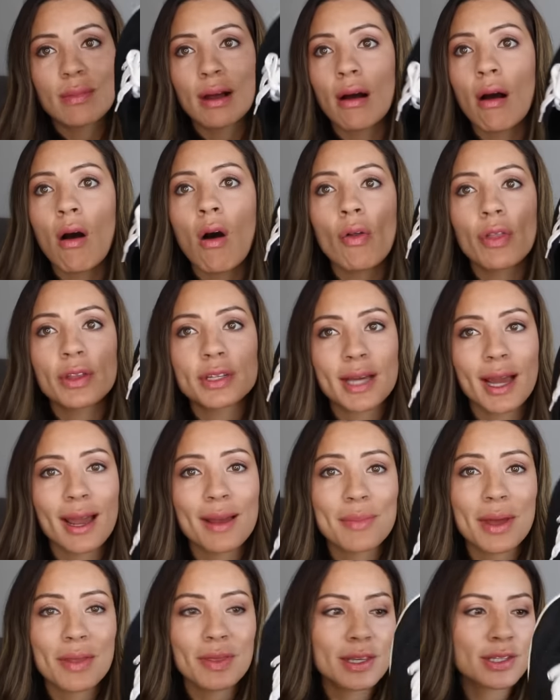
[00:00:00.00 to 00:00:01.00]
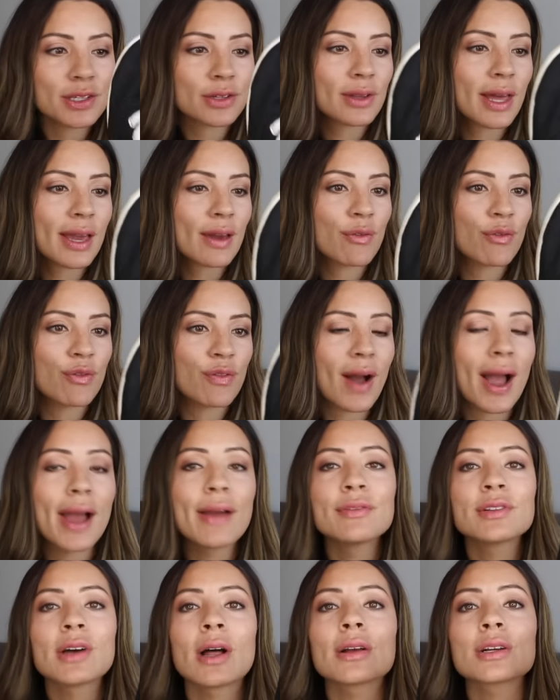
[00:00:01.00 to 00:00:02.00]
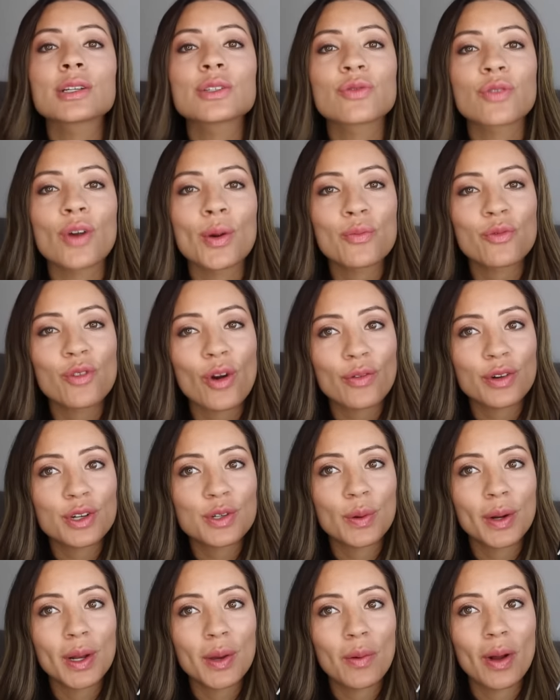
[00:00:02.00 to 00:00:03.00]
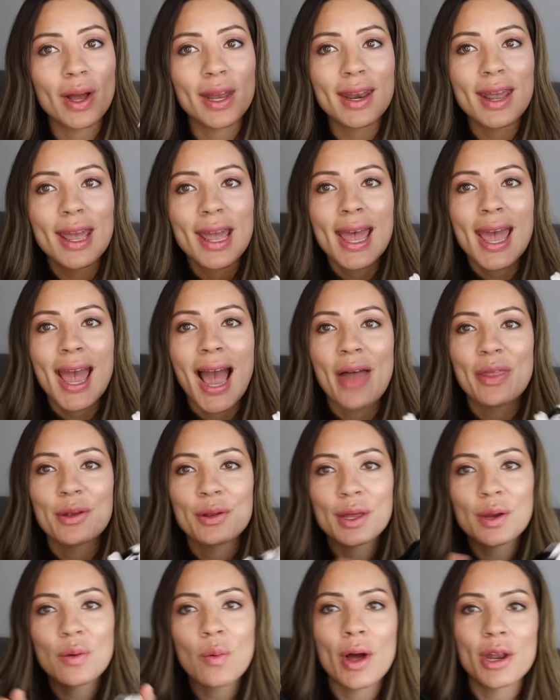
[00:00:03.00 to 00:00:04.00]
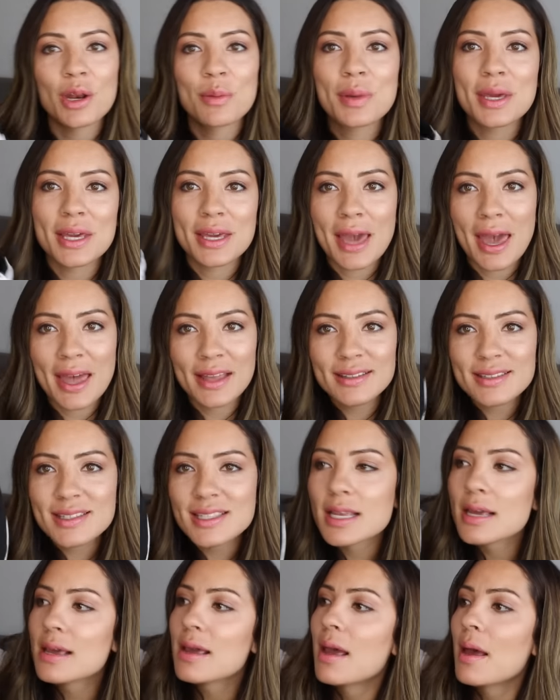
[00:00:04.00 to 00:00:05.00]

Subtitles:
all the time. And these are like $5 from Forever 21. And they're like wannabe kids.